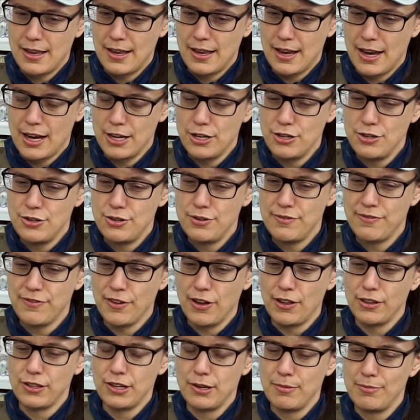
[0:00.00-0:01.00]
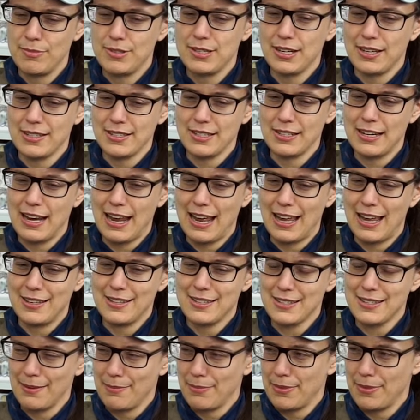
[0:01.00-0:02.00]
a new volume doesn't add
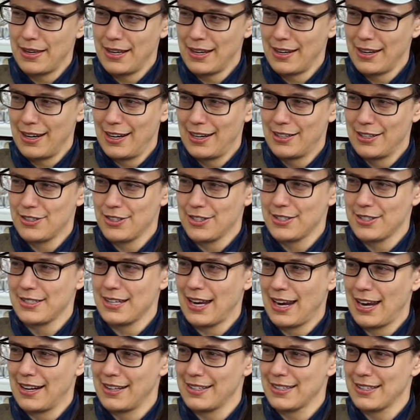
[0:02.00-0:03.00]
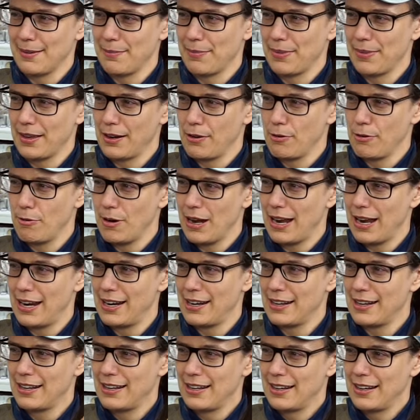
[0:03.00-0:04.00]
something, it just takes something away.
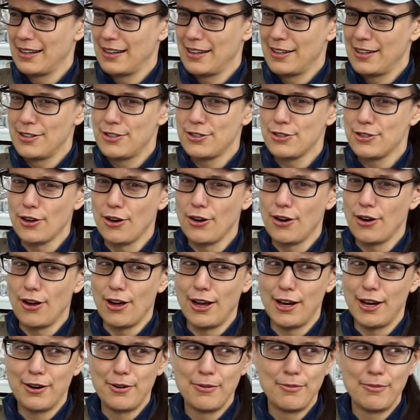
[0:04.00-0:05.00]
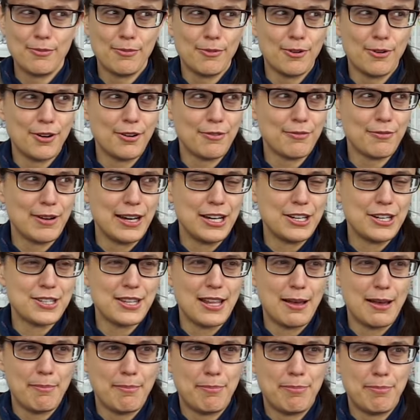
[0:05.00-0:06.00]
Mm. So I don't want to reach
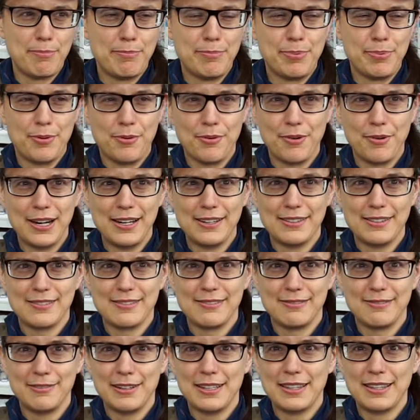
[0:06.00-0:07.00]
that point with